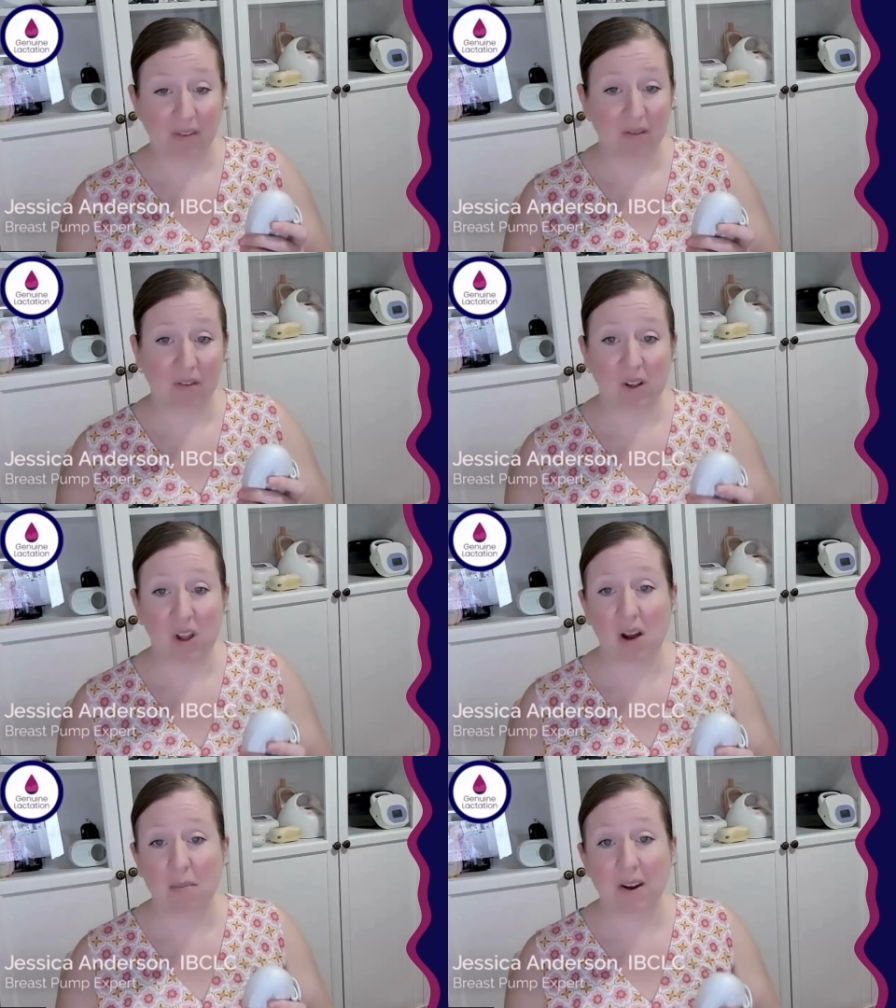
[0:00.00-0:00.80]
for a
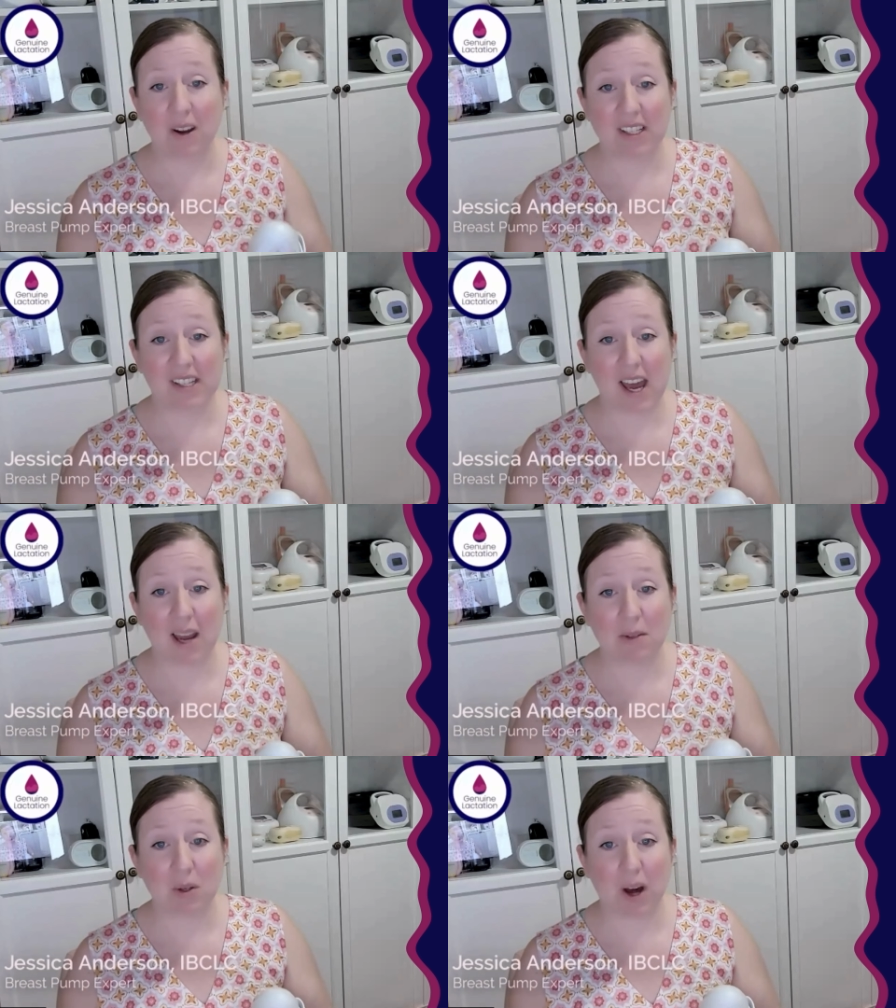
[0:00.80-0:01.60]
long period of
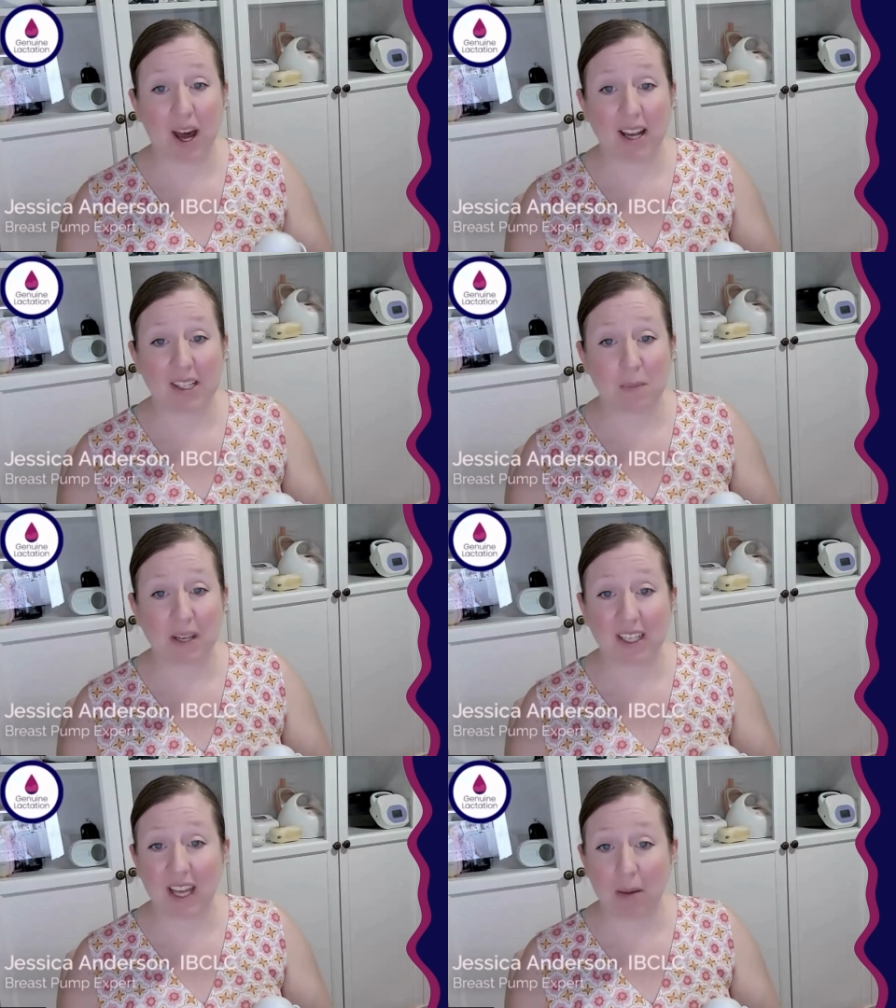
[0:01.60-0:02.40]
time to a
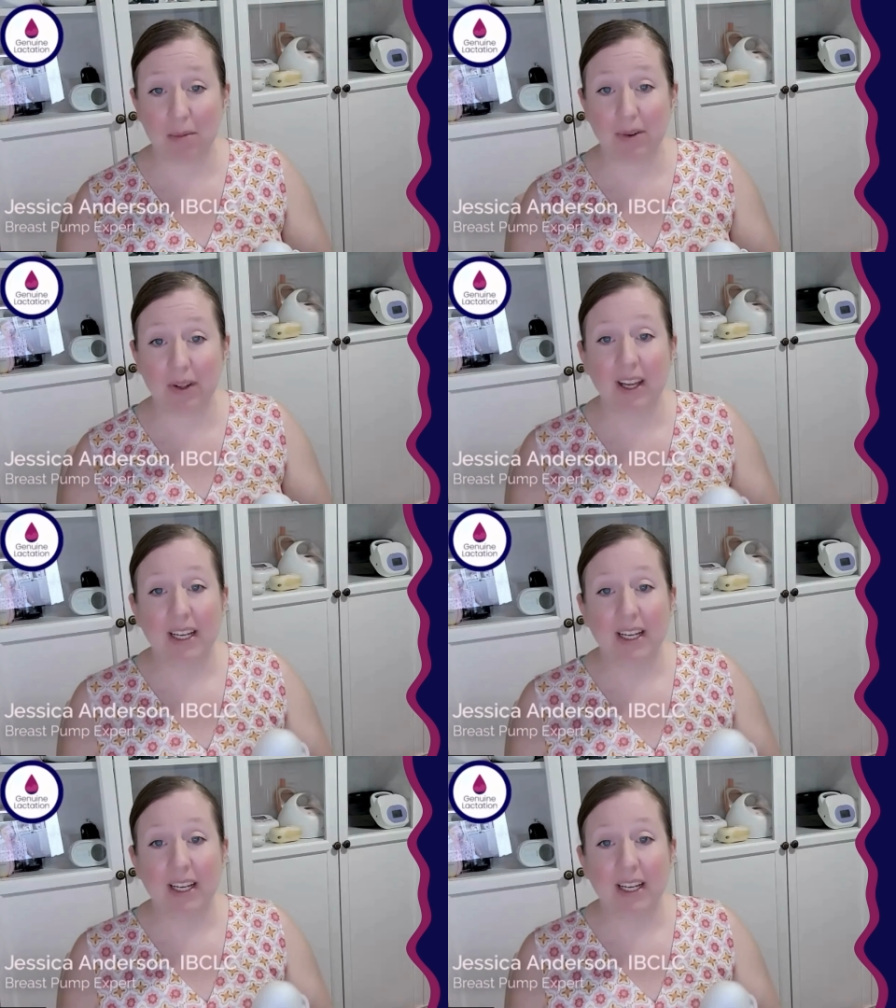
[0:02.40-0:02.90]
high-speed cable,